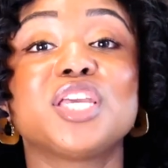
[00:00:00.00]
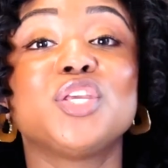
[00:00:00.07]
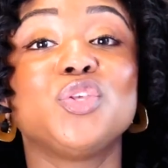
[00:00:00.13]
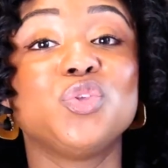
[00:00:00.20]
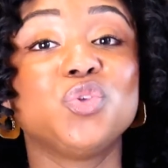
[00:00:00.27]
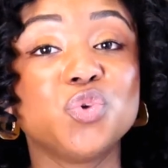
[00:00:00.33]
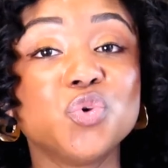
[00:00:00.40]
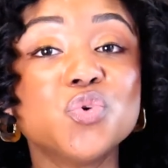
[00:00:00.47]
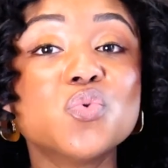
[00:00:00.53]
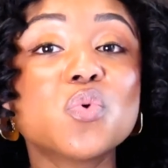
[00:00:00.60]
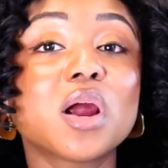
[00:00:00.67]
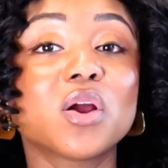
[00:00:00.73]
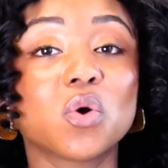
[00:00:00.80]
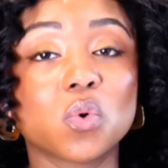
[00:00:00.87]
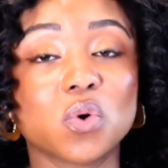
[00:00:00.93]
and you
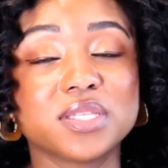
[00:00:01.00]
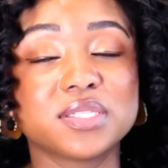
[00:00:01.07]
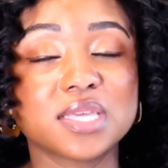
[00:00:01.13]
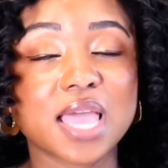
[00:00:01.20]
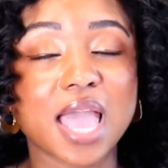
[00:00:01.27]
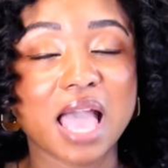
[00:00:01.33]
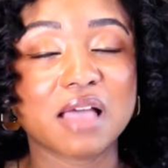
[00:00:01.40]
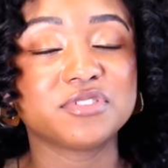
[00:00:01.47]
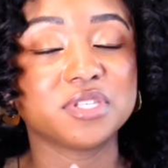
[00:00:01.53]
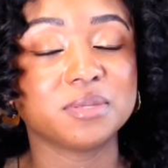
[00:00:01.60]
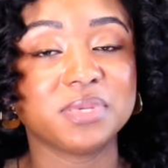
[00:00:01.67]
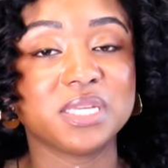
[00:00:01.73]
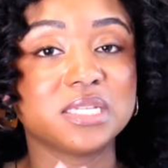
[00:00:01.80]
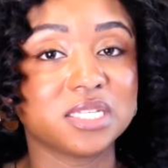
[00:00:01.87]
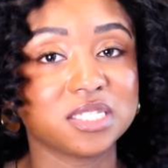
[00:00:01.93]
are going to have to
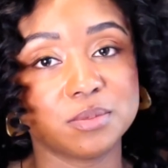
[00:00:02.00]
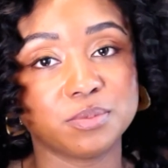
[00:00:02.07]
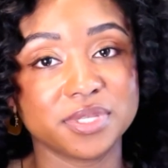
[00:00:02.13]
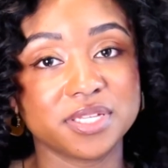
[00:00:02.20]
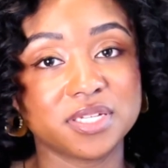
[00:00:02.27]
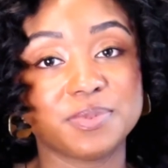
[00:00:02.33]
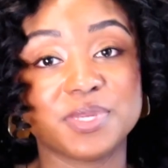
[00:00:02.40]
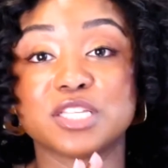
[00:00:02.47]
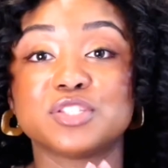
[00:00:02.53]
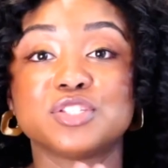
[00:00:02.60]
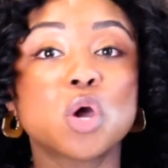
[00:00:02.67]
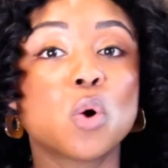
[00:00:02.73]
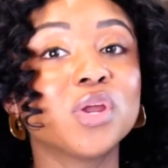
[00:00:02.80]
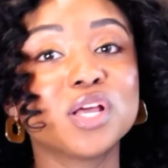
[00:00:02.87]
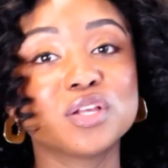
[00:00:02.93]
be disciplined because
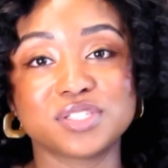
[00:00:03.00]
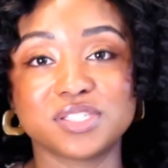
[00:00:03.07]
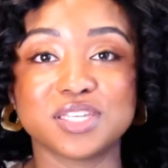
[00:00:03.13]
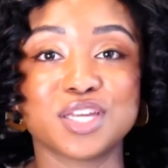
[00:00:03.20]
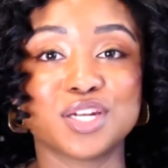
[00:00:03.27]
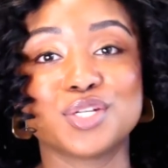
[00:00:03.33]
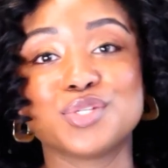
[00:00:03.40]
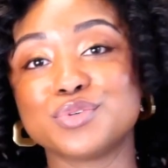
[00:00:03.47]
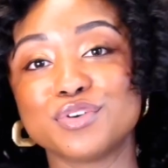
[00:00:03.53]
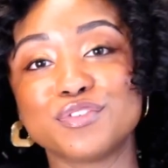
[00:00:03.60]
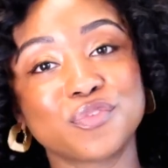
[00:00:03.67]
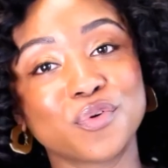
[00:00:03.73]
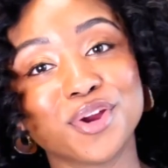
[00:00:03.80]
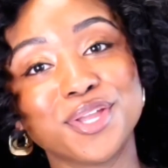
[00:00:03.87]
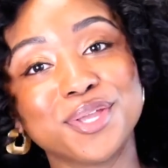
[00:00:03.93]
no one else is going to do it
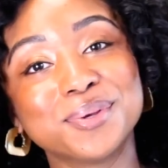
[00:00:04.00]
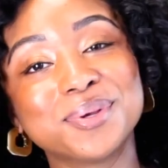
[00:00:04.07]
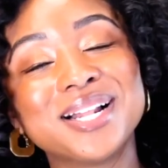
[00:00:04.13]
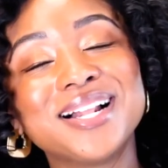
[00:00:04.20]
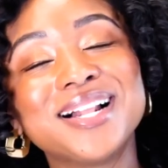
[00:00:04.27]
for you.